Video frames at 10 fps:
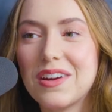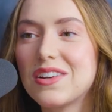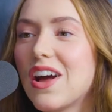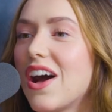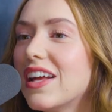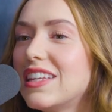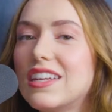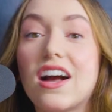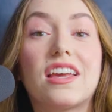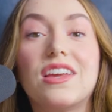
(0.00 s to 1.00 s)
We are not
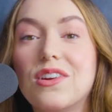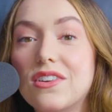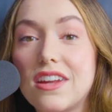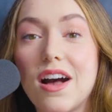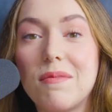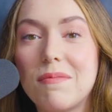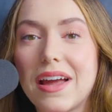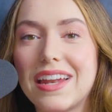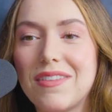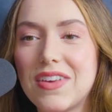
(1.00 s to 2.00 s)
yucking your yum by any